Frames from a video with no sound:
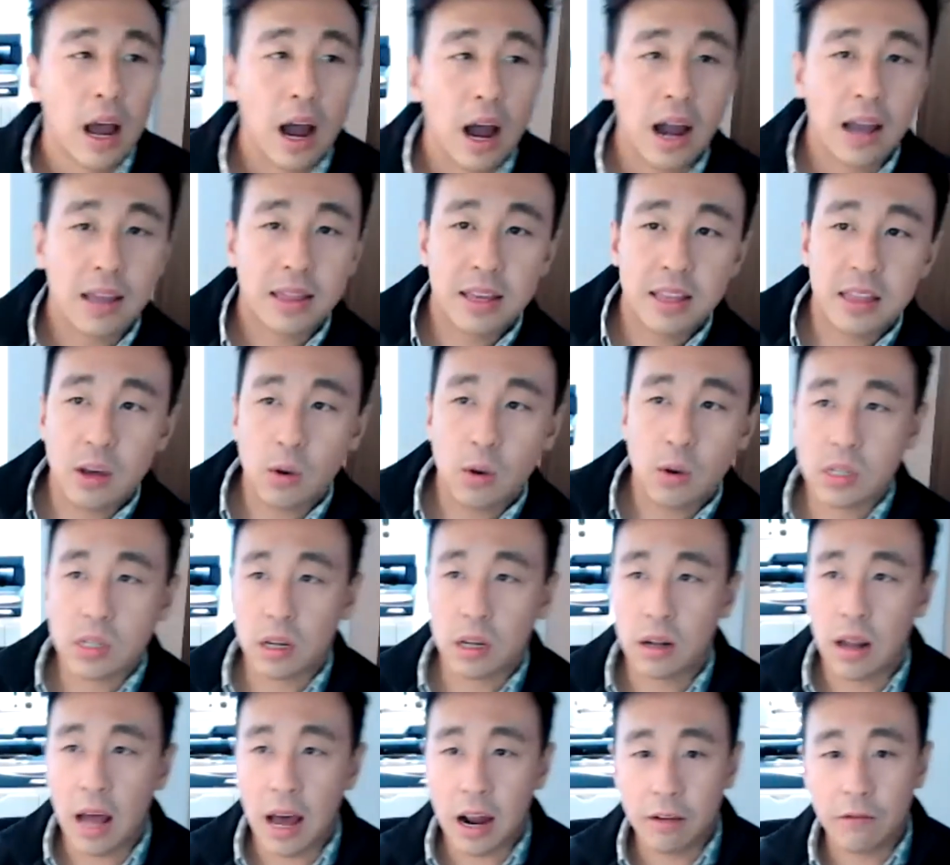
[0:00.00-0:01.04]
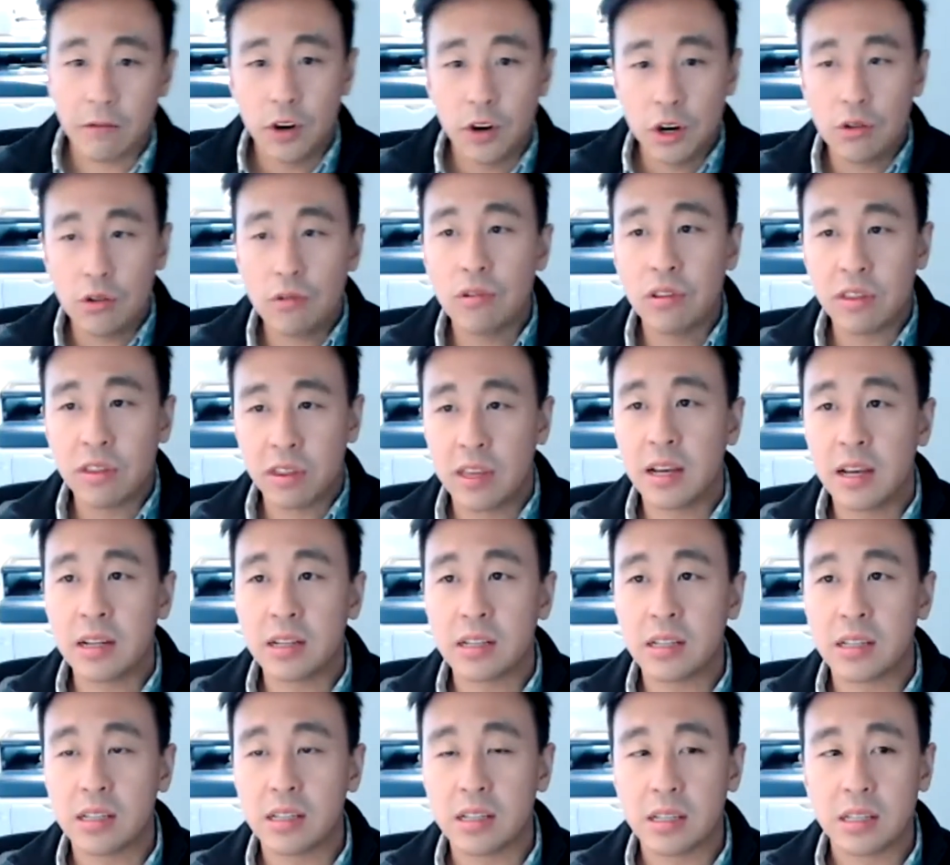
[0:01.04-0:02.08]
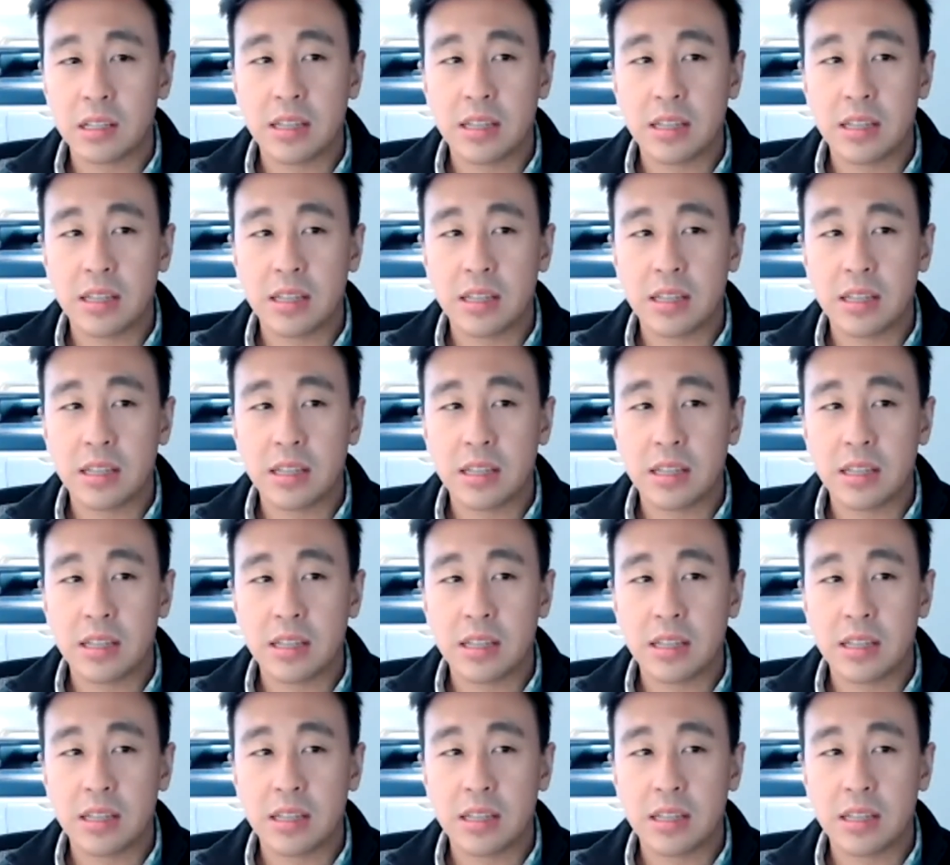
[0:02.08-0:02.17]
I think there was a lot of new things